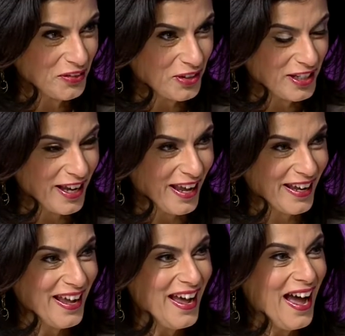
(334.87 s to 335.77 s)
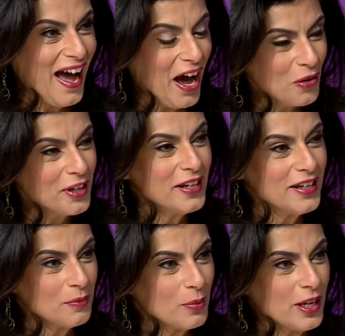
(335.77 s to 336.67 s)
the V A, how can
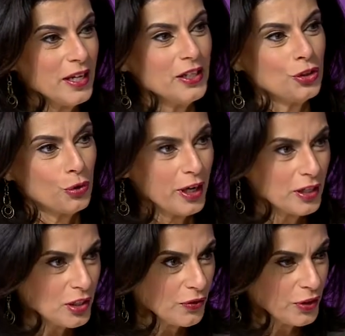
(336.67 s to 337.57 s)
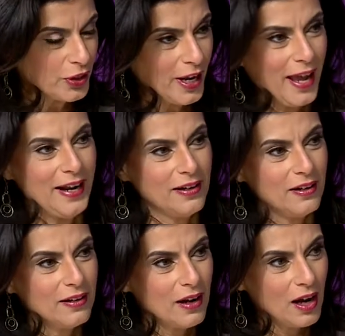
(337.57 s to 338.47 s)
it be transferred and
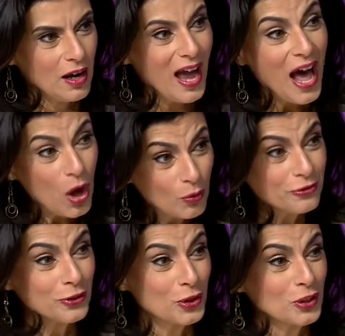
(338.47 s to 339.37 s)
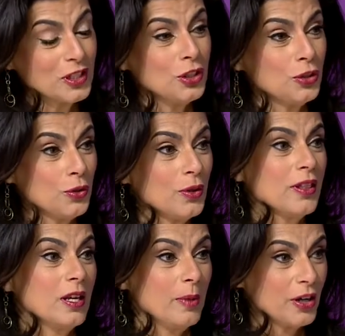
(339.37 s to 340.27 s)
Uh, helpful to
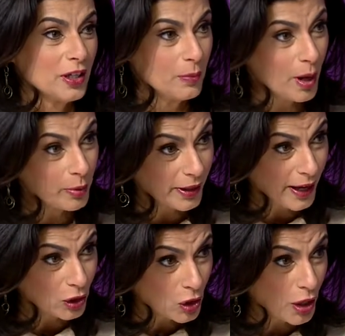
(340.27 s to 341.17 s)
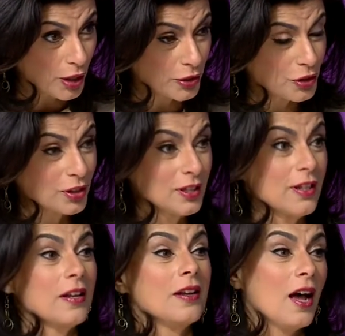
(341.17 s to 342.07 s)
the American public at large, to
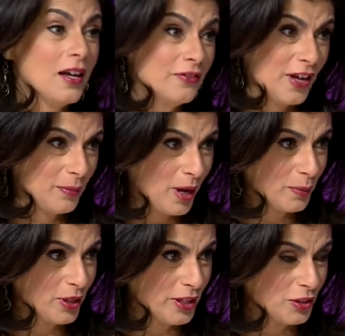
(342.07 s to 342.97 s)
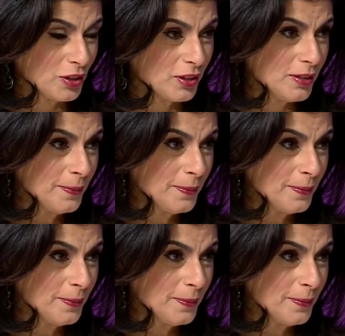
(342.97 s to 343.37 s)
the non-vet population?